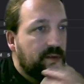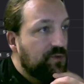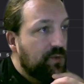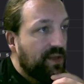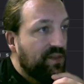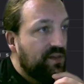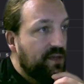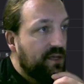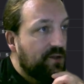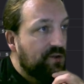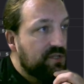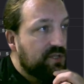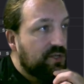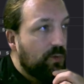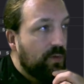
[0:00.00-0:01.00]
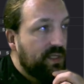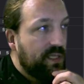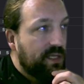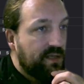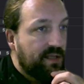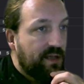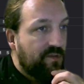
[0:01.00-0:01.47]
20 years ago, we
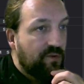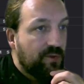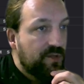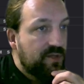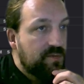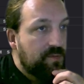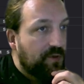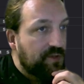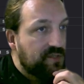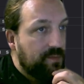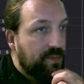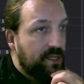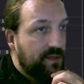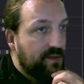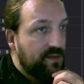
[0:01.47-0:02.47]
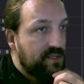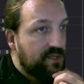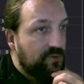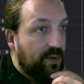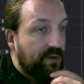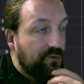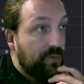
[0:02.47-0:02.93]
didn't have all these possibilities.
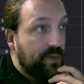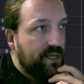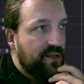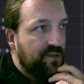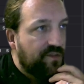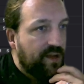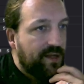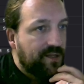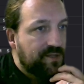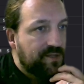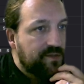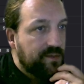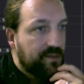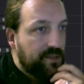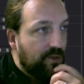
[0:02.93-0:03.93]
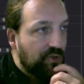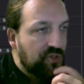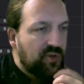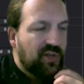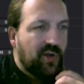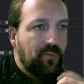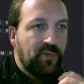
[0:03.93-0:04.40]
It went really fast. Also
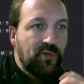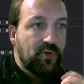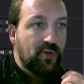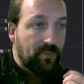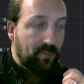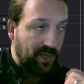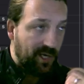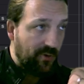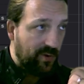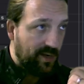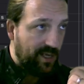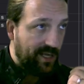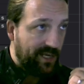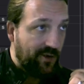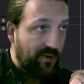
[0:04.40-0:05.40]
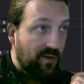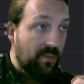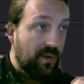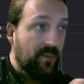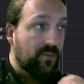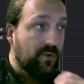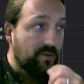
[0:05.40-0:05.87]
the computer power, like I
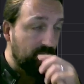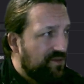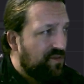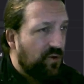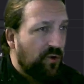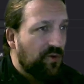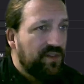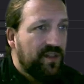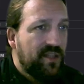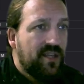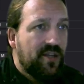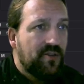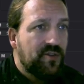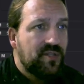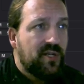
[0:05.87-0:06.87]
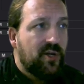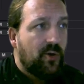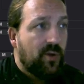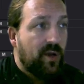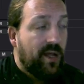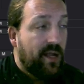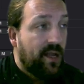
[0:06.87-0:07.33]
remember 14 years ago,
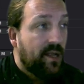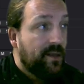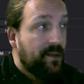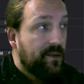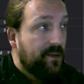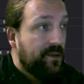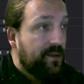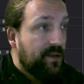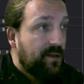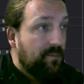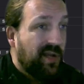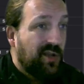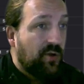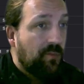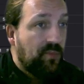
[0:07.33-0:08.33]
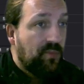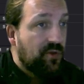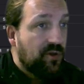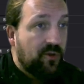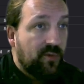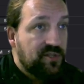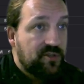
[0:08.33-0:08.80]
like my
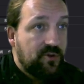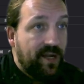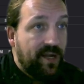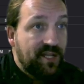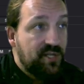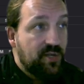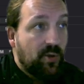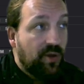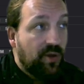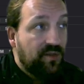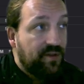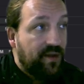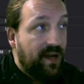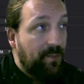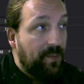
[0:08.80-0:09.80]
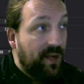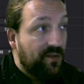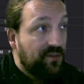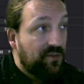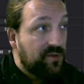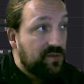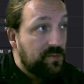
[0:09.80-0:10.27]
computer was crashing all the time. I
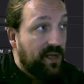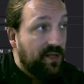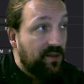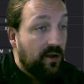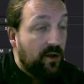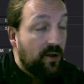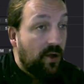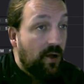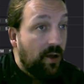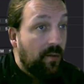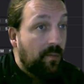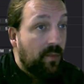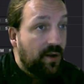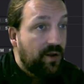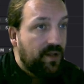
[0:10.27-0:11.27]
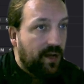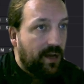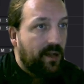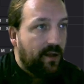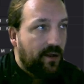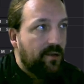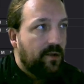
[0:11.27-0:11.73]
had to spend a lot of money,
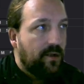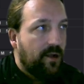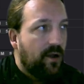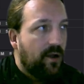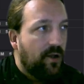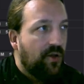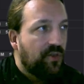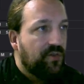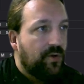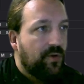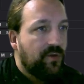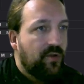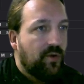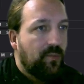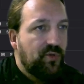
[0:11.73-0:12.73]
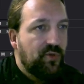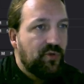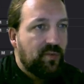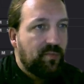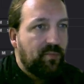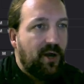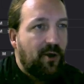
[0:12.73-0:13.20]
like a lot on
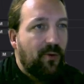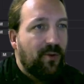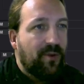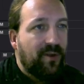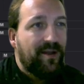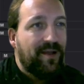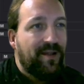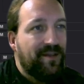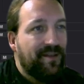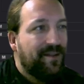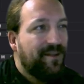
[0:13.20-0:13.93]
computer power, and